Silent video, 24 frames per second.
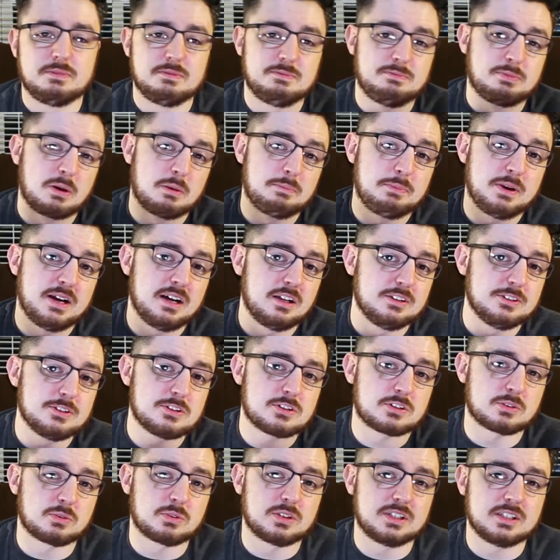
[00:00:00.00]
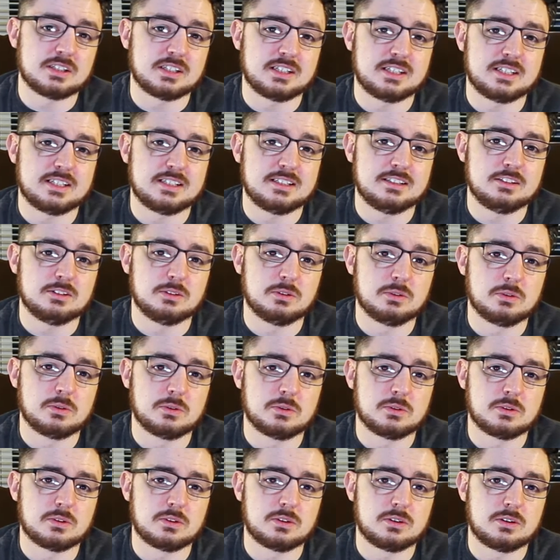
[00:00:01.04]
propel the storyline,
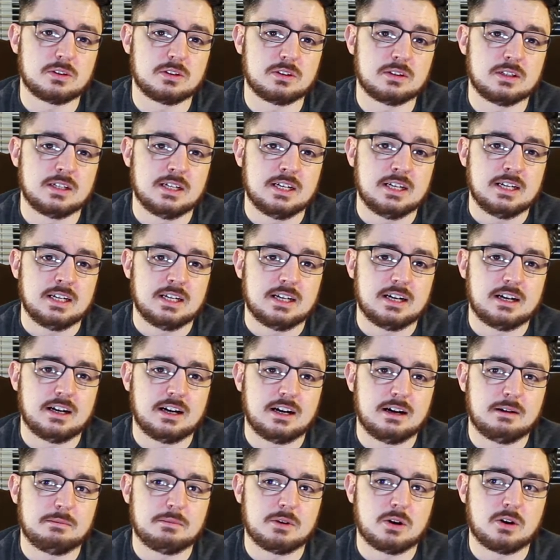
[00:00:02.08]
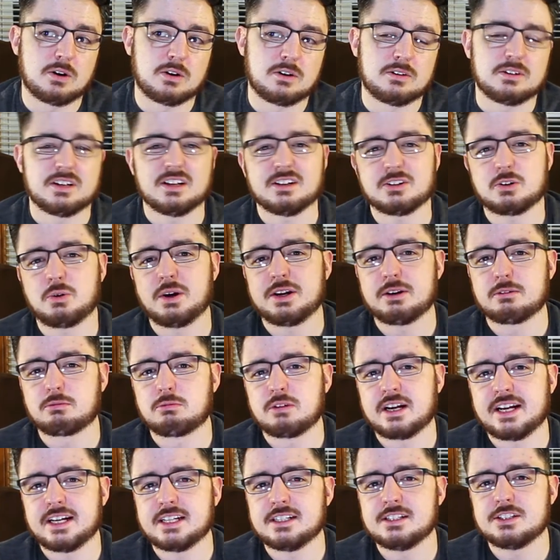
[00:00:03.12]
or not quite
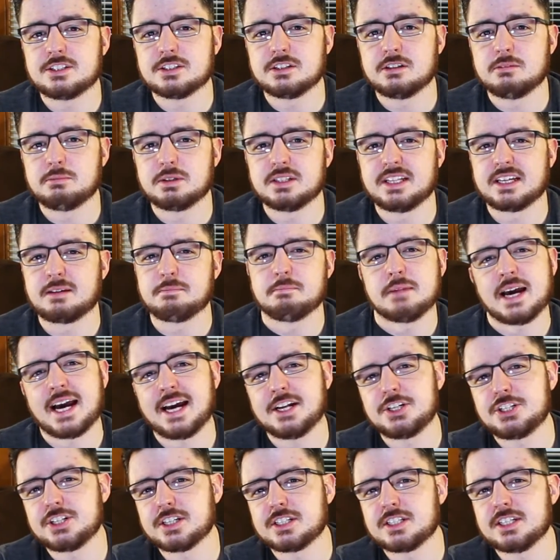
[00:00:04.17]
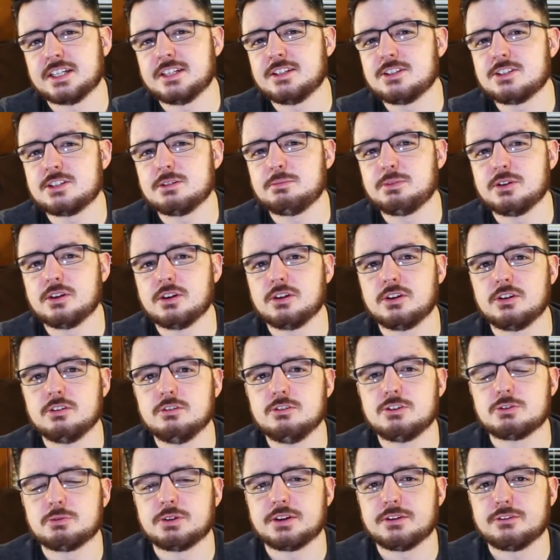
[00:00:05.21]
random, but like magic tends to be a
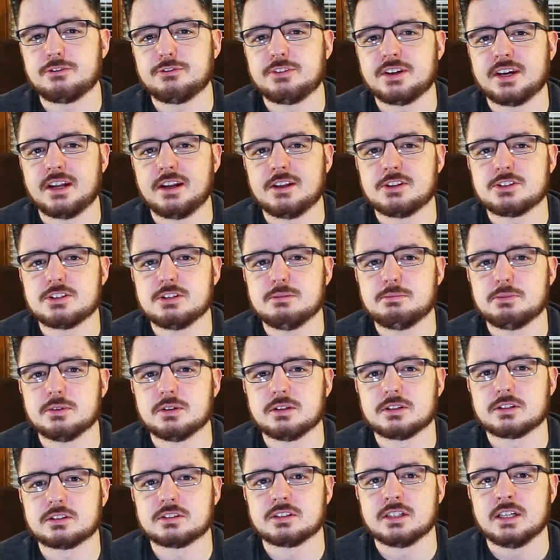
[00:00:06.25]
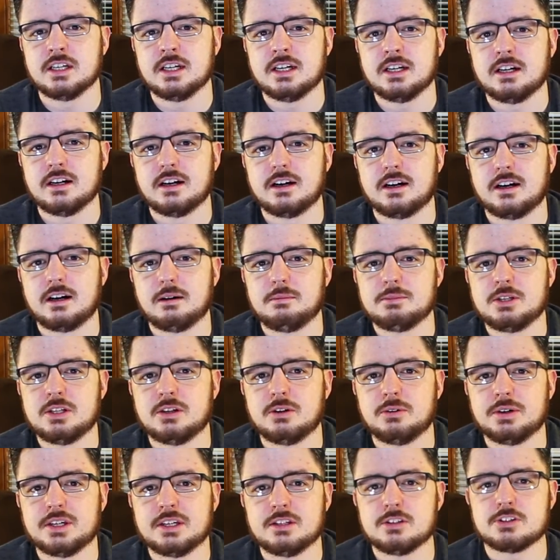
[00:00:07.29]
huge one in fantasy books.
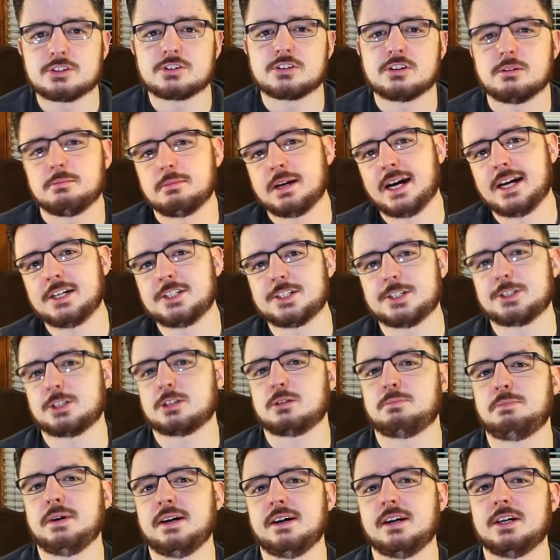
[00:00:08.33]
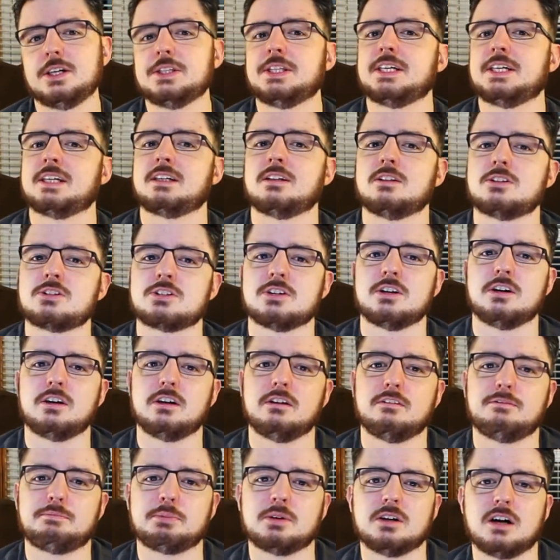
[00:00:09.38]
Insert magic spell that can
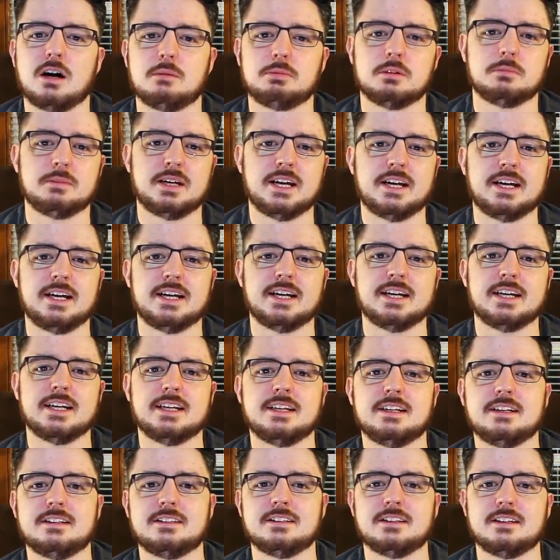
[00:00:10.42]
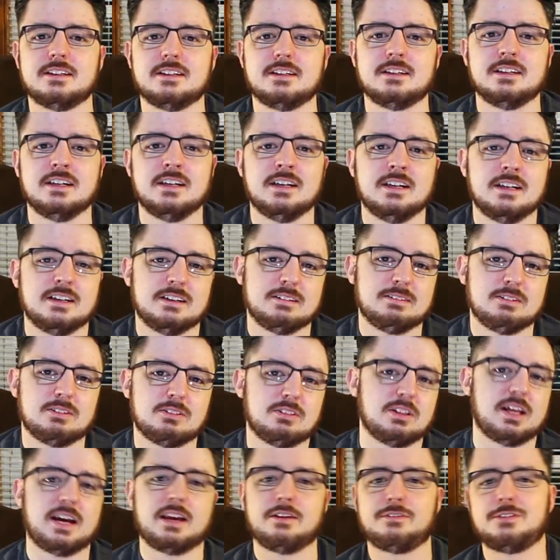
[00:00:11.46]
solve problem A, and then
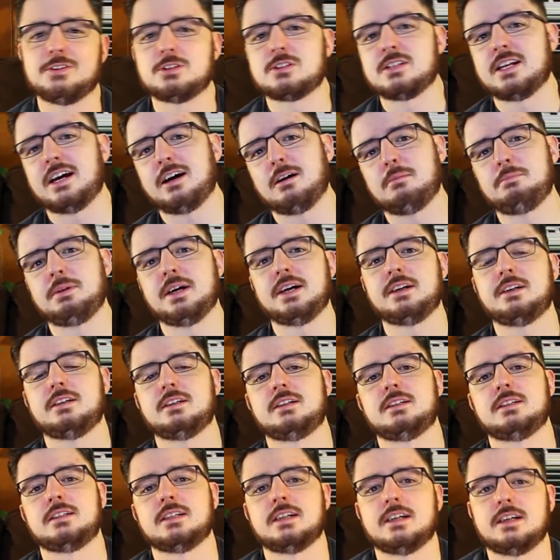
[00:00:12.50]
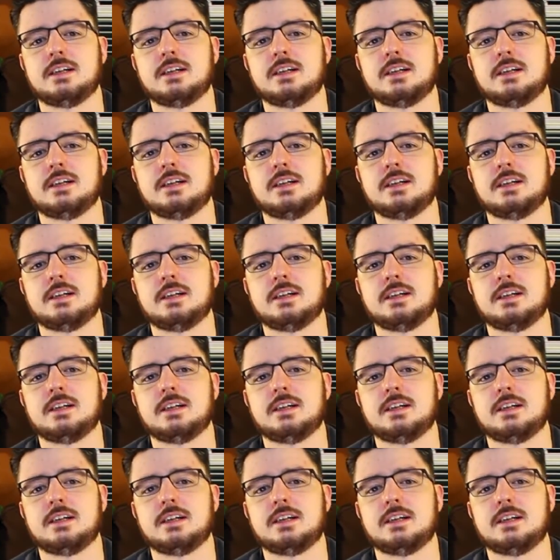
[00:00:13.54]
life is now better.